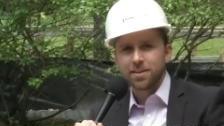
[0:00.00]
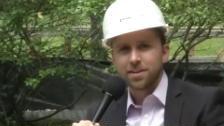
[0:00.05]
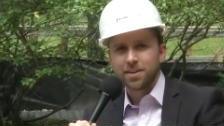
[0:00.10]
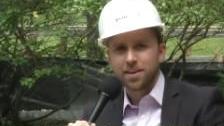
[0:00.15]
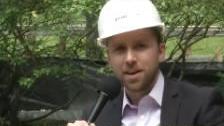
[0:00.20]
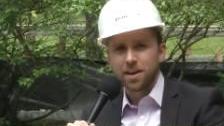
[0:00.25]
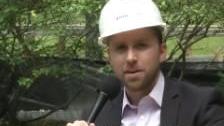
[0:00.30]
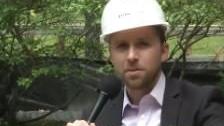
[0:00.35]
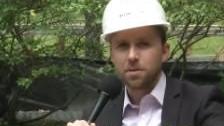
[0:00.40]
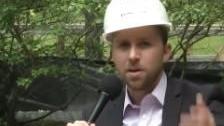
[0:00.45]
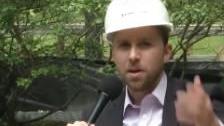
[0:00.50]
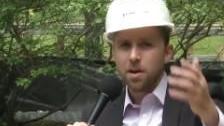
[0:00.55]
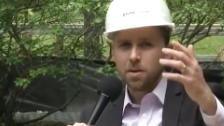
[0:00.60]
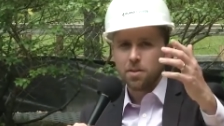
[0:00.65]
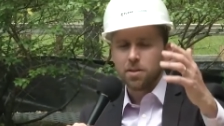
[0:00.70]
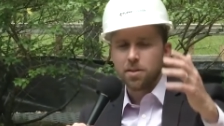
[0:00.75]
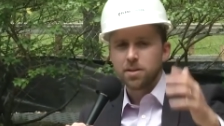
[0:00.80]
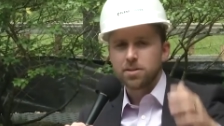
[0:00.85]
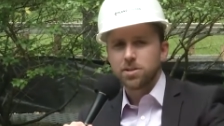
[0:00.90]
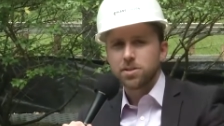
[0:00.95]
again,
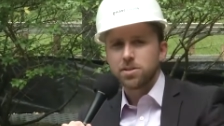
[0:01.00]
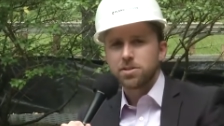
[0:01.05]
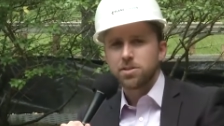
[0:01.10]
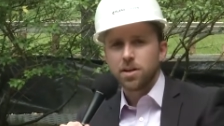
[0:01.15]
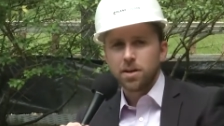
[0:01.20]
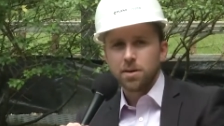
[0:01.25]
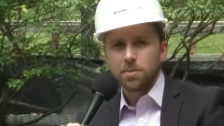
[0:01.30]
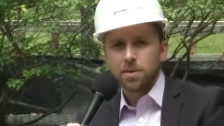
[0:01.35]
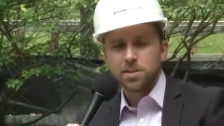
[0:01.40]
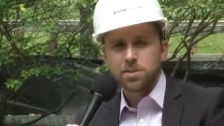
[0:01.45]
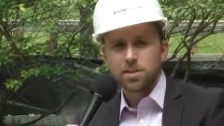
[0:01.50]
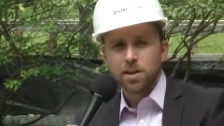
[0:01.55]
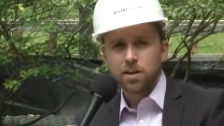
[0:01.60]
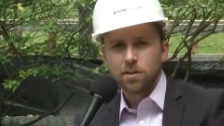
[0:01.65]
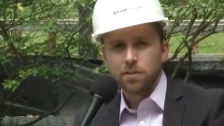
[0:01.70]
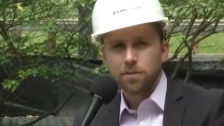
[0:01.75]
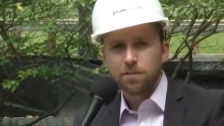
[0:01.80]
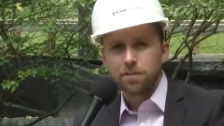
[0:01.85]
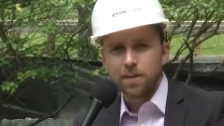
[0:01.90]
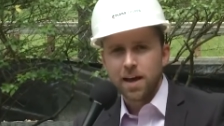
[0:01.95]
this is
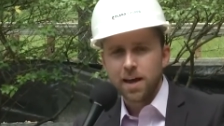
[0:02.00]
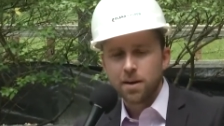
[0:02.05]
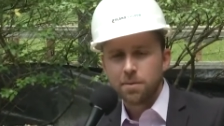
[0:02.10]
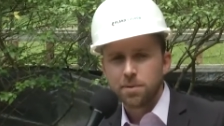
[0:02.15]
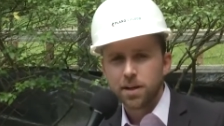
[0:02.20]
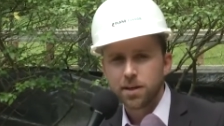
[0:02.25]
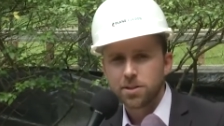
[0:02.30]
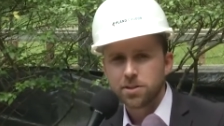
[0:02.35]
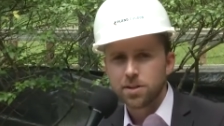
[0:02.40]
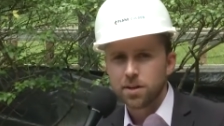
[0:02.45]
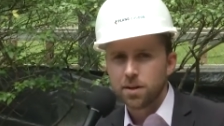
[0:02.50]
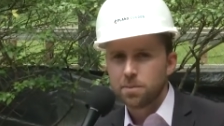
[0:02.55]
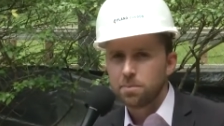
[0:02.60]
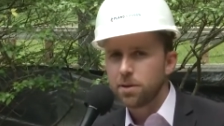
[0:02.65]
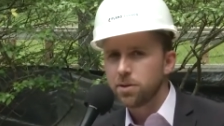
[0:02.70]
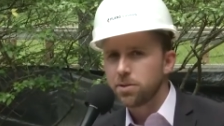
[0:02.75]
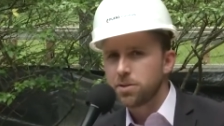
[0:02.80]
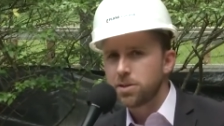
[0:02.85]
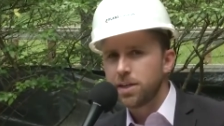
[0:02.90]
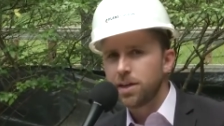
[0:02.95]
myself, Adam Dickson, and
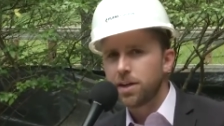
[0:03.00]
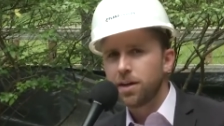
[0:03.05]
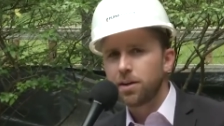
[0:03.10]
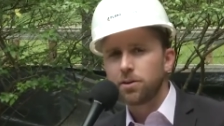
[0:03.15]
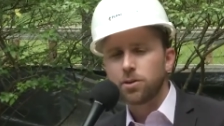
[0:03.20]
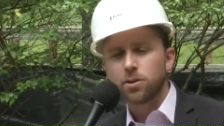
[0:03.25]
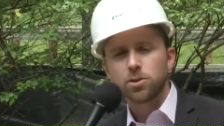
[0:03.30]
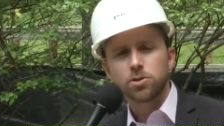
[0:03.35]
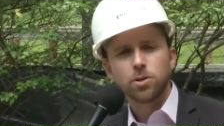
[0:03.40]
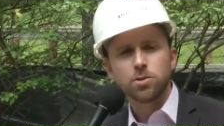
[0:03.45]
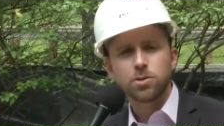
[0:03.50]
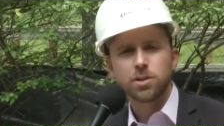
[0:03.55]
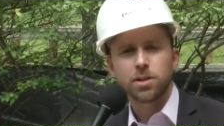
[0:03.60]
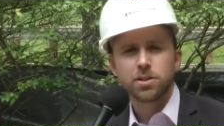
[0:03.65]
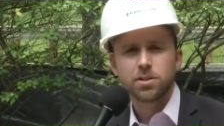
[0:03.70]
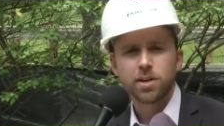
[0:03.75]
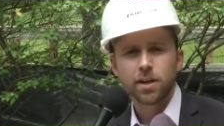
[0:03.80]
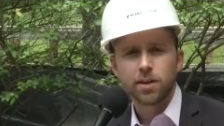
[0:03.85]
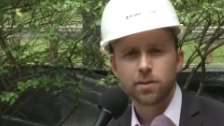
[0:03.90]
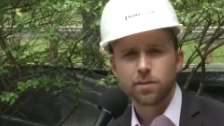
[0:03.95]
Bill Tian, your Associate
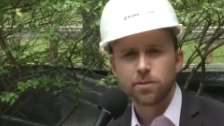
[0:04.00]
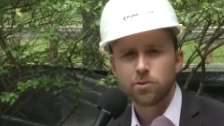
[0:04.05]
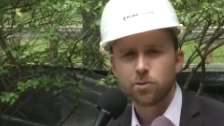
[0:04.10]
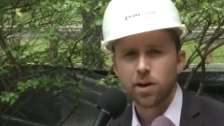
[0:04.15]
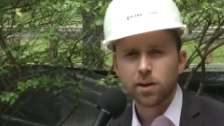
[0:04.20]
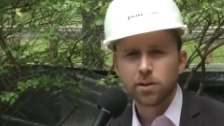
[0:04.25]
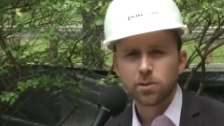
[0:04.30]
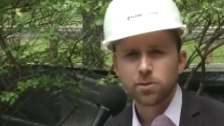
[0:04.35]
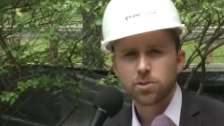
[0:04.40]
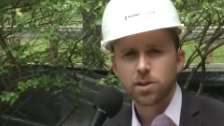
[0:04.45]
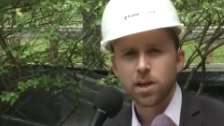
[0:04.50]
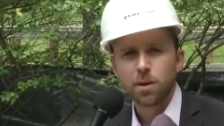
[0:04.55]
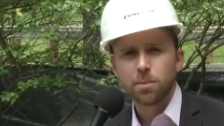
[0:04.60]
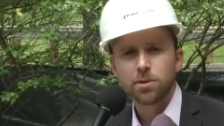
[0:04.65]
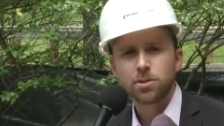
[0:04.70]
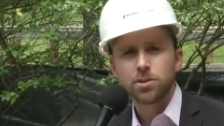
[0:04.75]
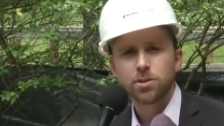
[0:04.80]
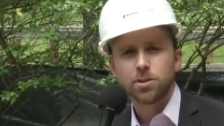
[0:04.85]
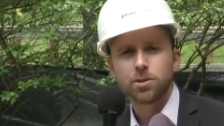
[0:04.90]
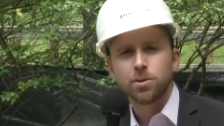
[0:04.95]
Executive Directors,
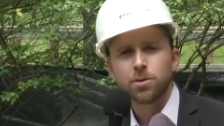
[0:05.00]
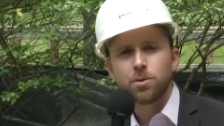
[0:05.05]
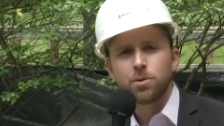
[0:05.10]
coming to you.